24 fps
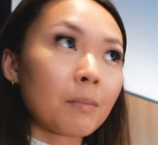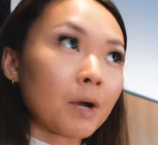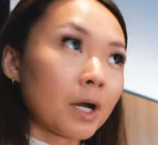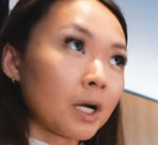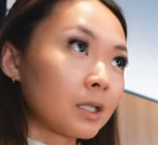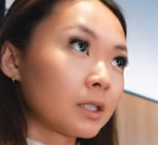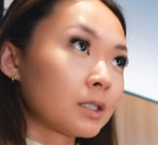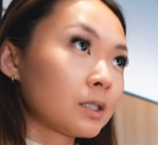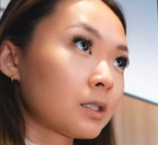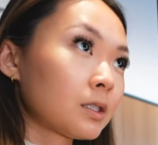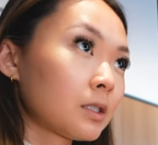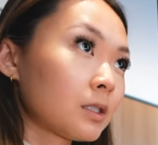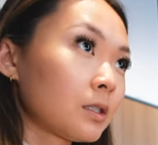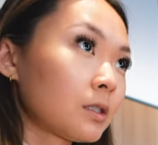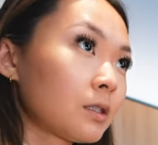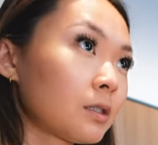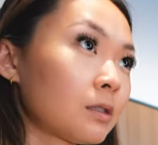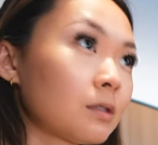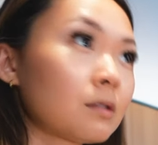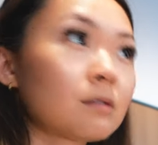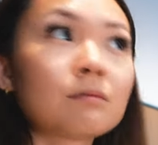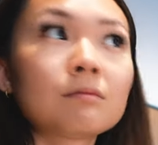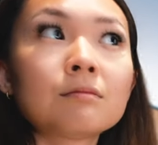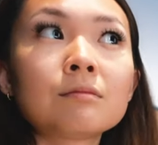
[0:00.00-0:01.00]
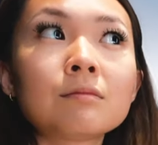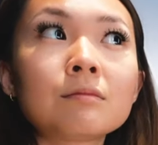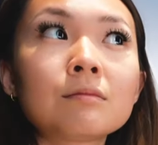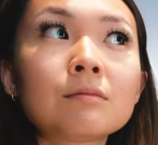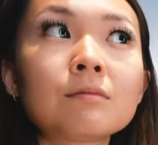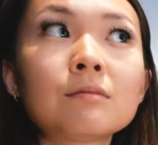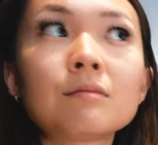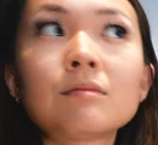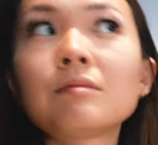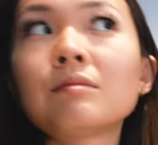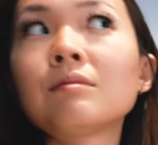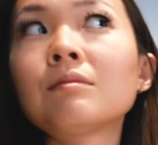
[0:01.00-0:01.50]
but
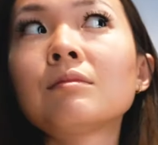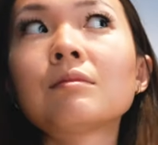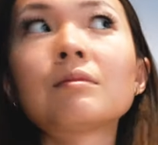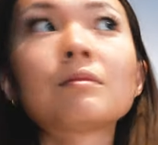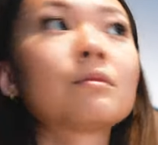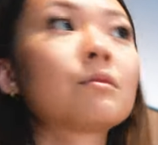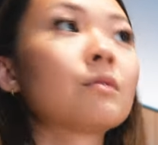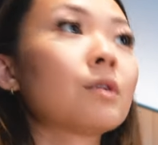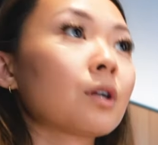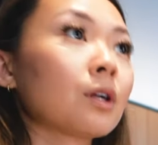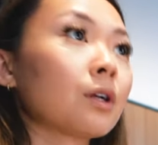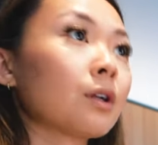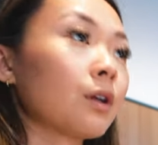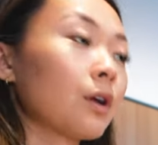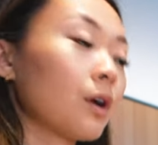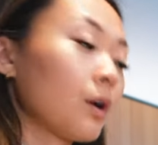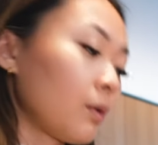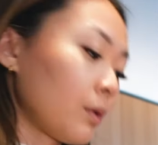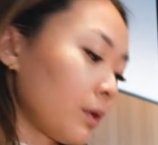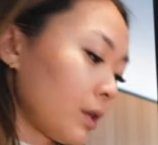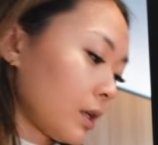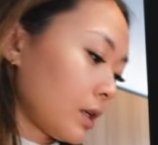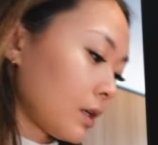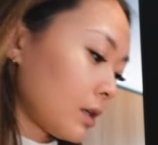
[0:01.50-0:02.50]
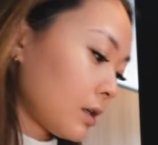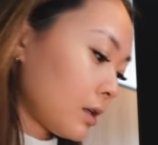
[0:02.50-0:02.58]
we're gonna go with it.